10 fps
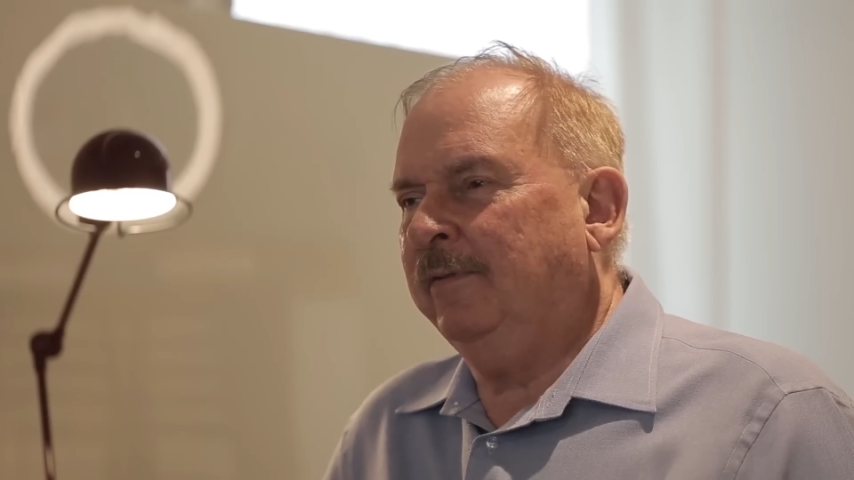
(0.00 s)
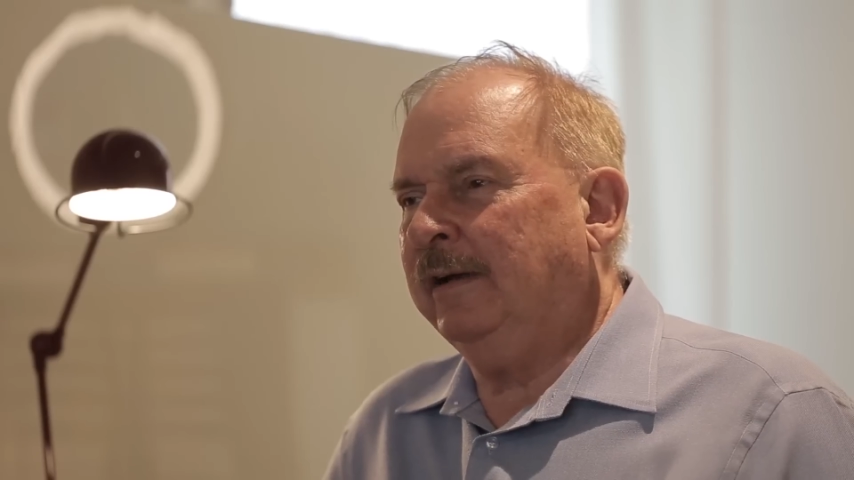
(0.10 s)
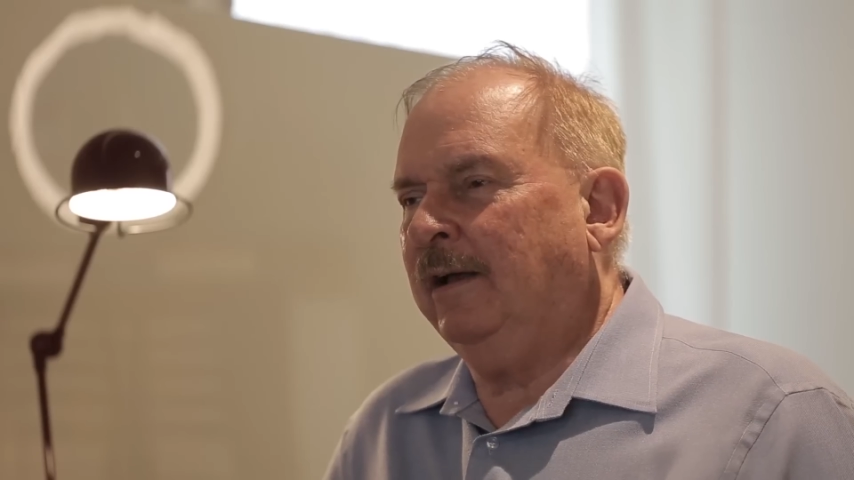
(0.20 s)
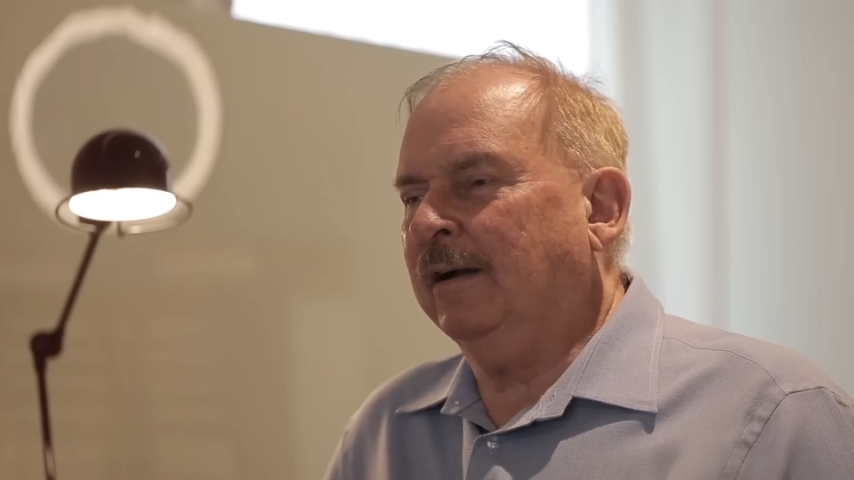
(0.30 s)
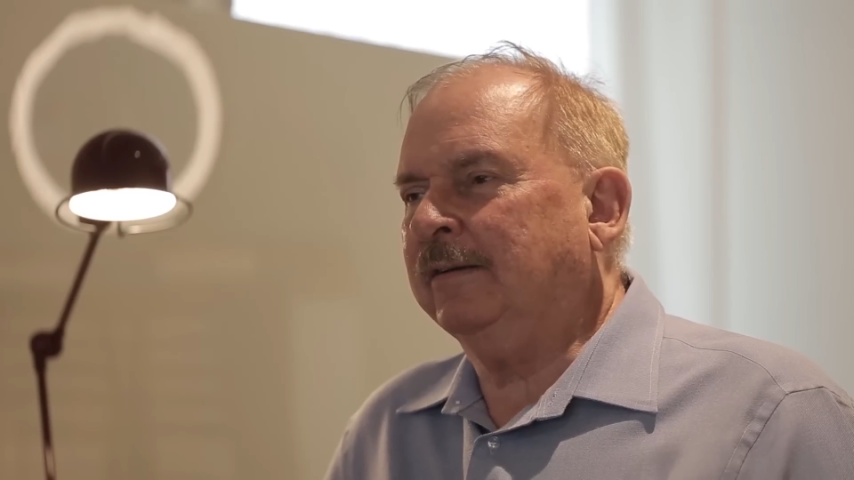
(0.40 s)

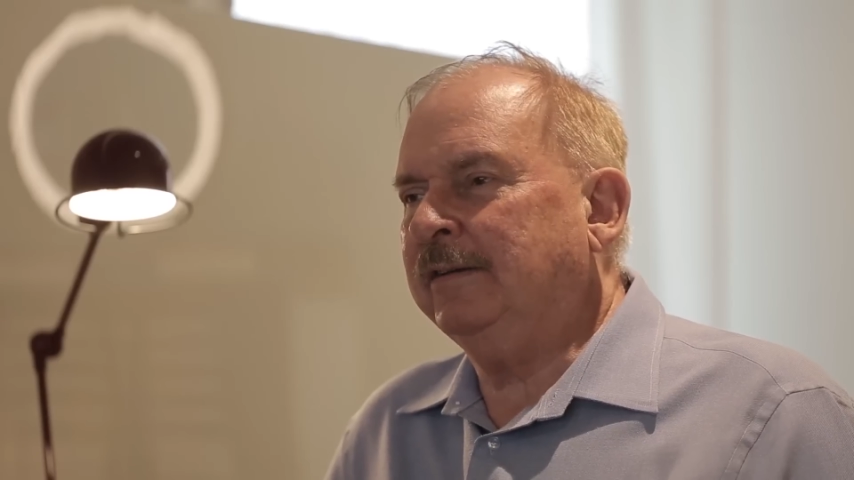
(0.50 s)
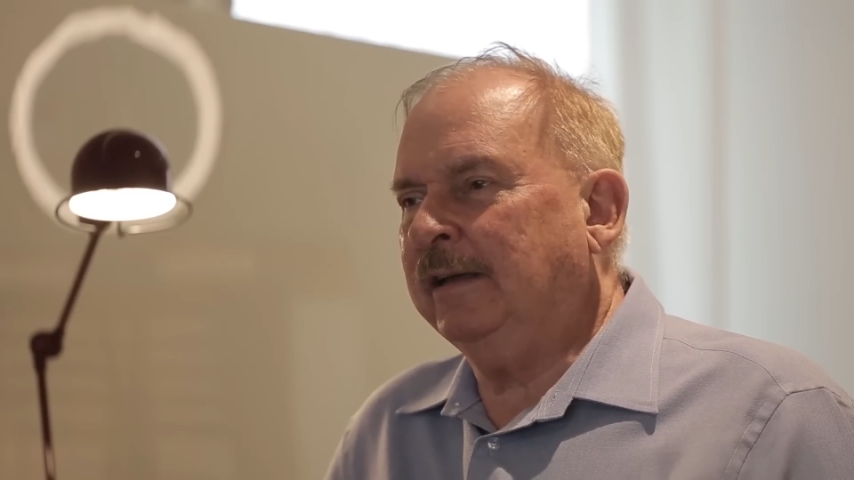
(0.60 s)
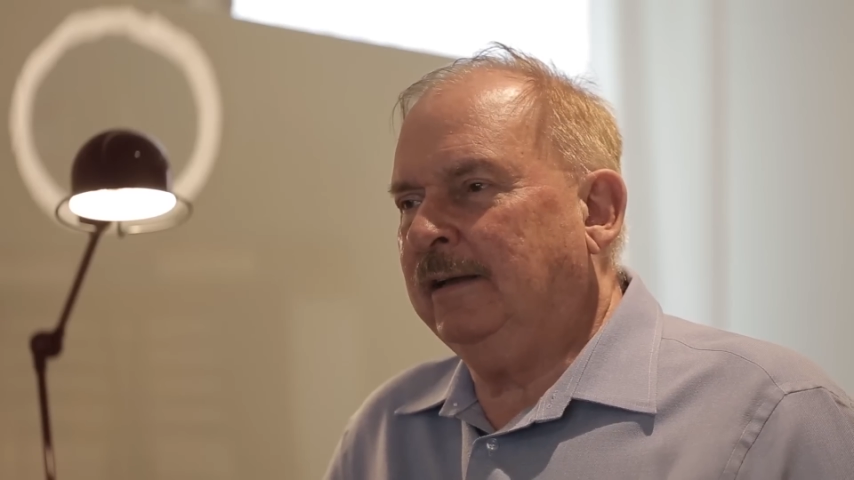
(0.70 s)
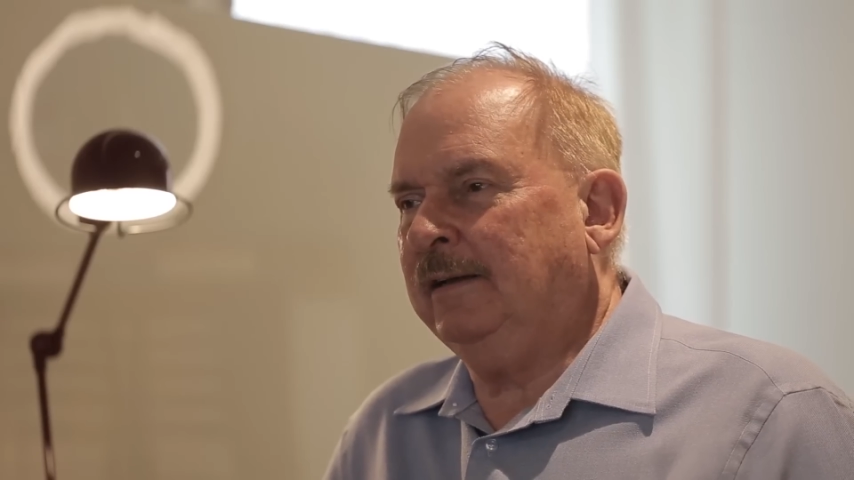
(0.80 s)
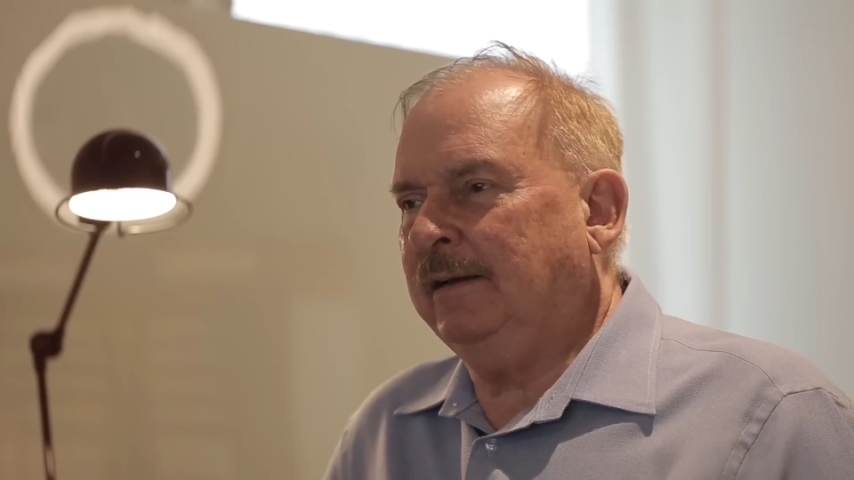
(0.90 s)
very
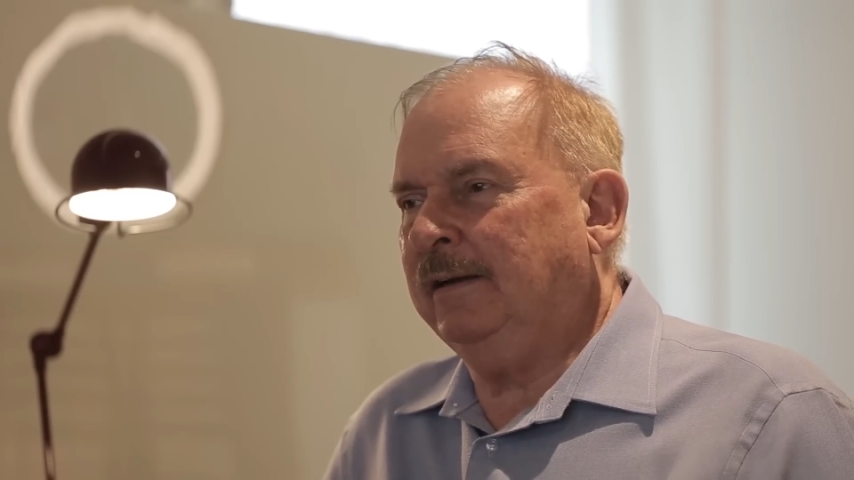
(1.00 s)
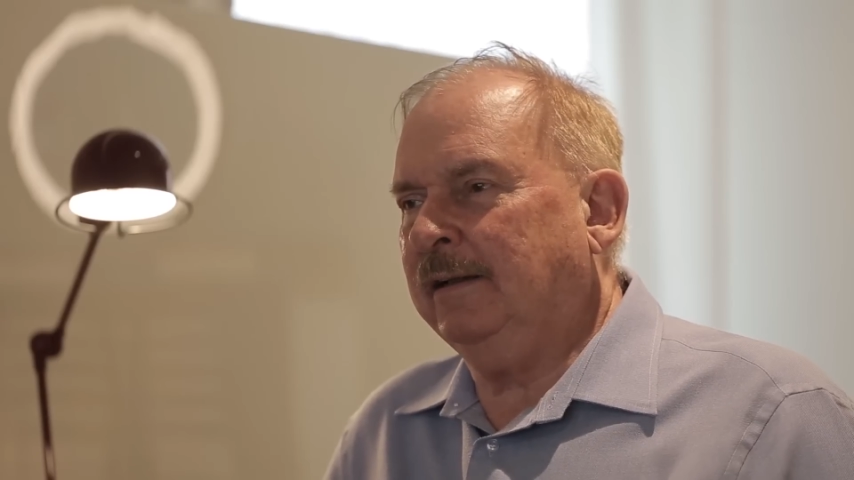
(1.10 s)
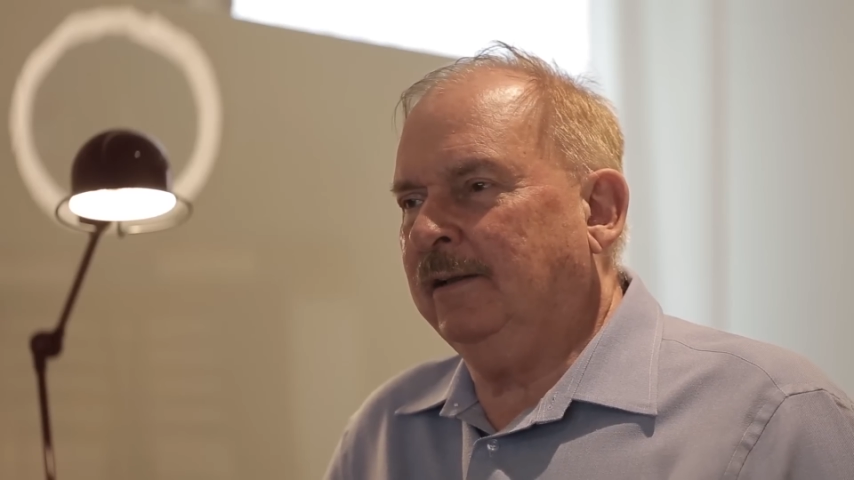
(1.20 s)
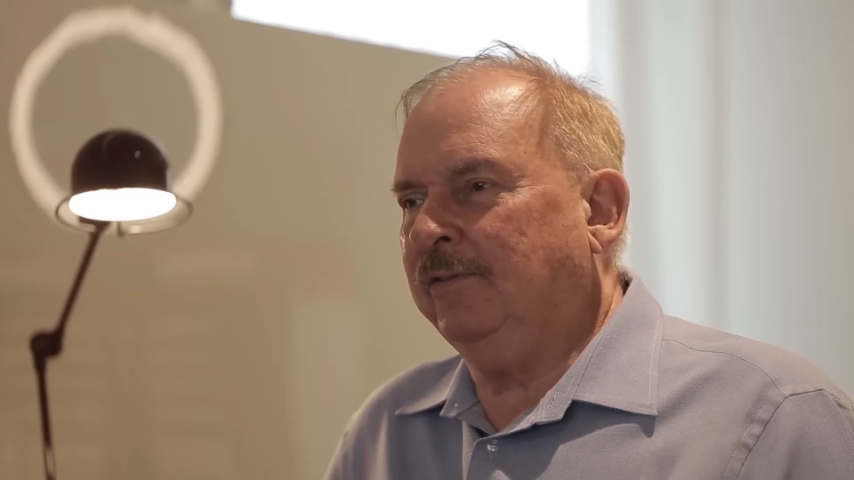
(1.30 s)
articulate and